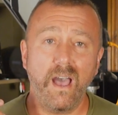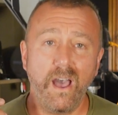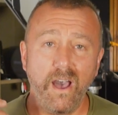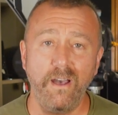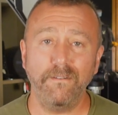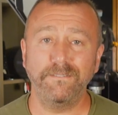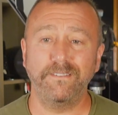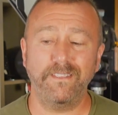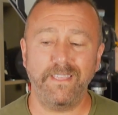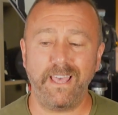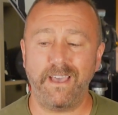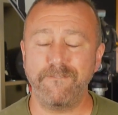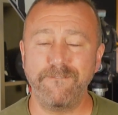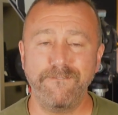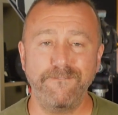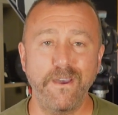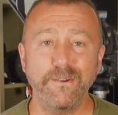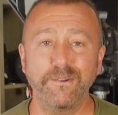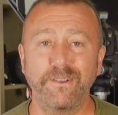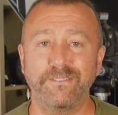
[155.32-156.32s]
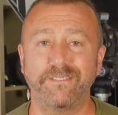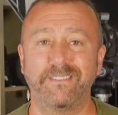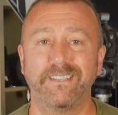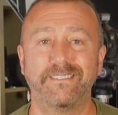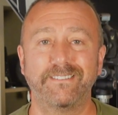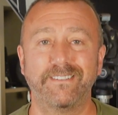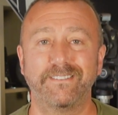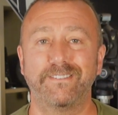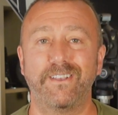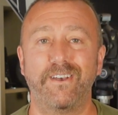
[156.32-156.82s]
after that
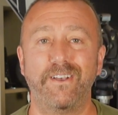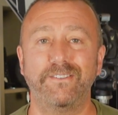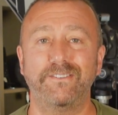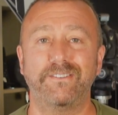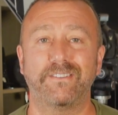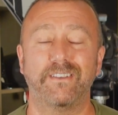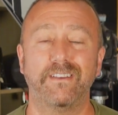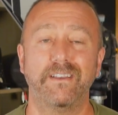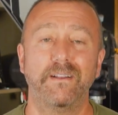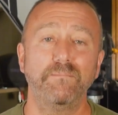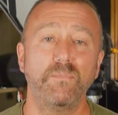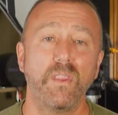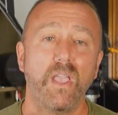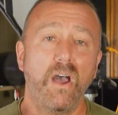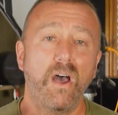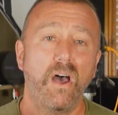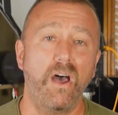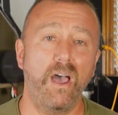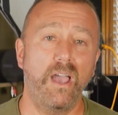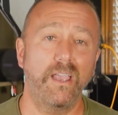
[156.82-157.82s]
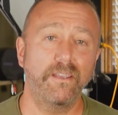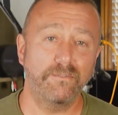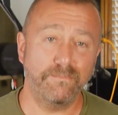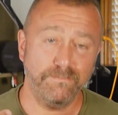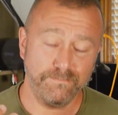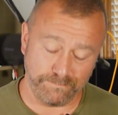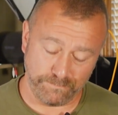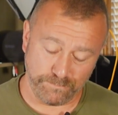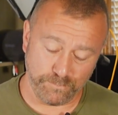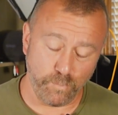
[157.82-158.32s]
focusing disaster, I
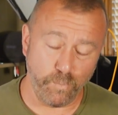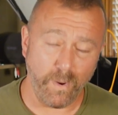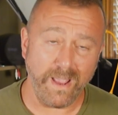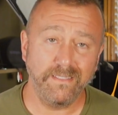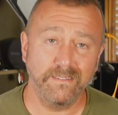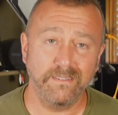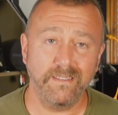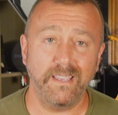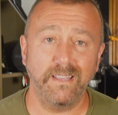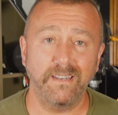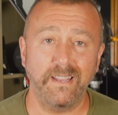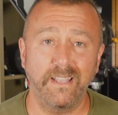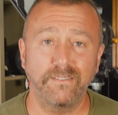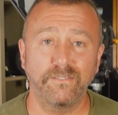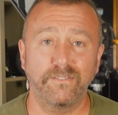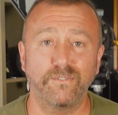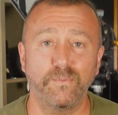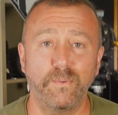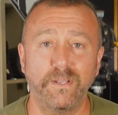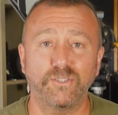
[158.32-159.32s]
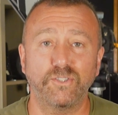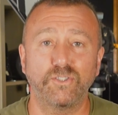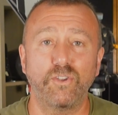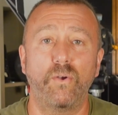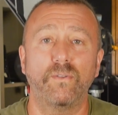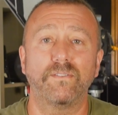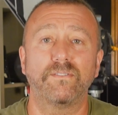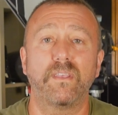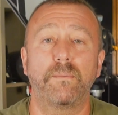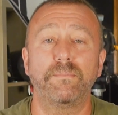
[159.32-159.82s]
went in and switched
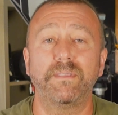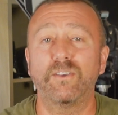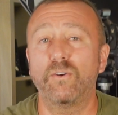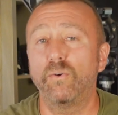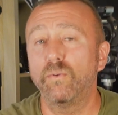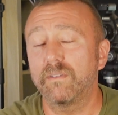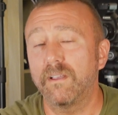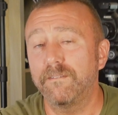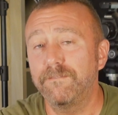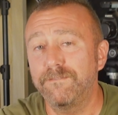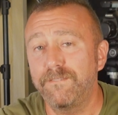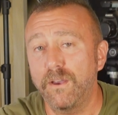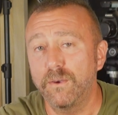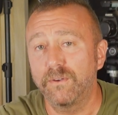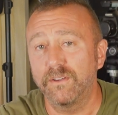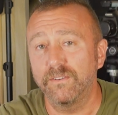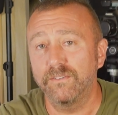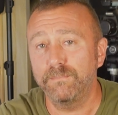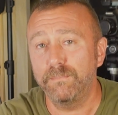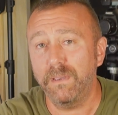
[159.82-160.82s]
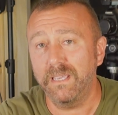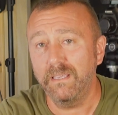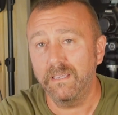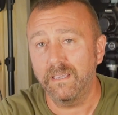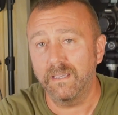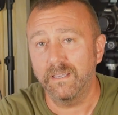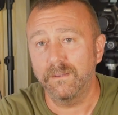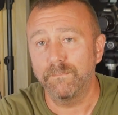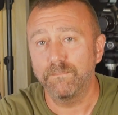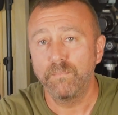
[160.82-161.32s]
on something called focus
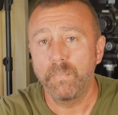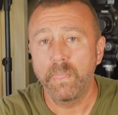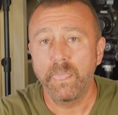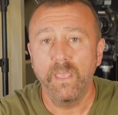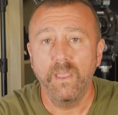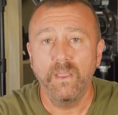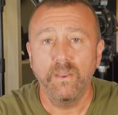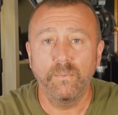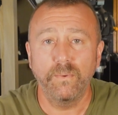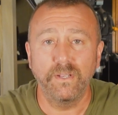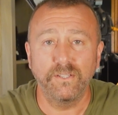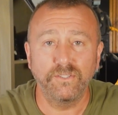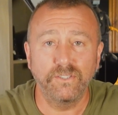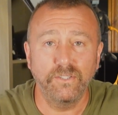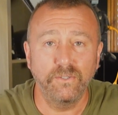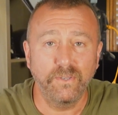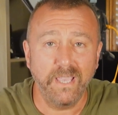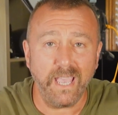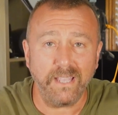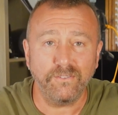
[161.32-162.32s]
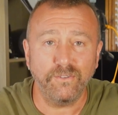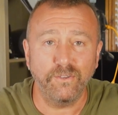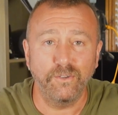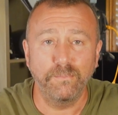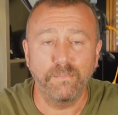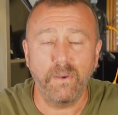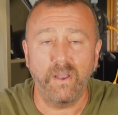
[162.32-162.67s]
peaking, which you get to